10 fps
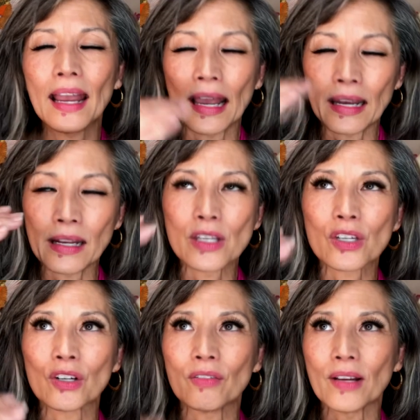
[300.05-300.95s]
and in
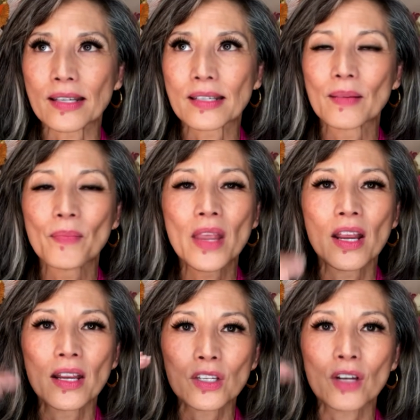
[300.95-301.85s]
service.
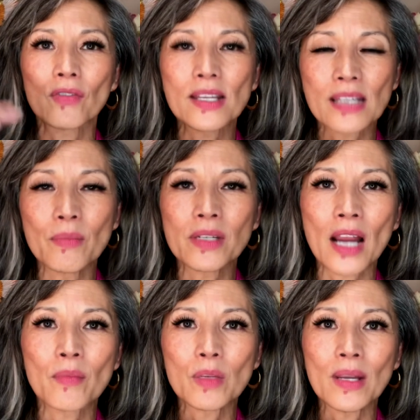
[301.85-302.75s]
Service
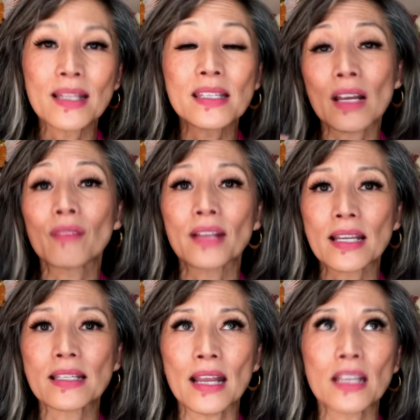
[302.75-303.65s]
sometimes means
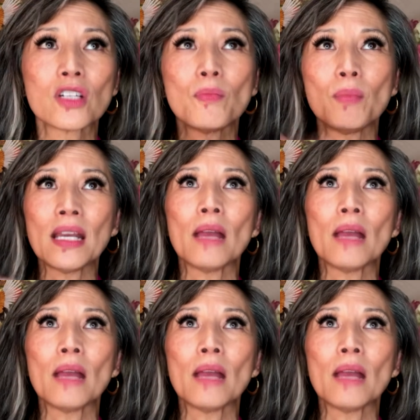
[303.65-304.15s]
selflessness, to be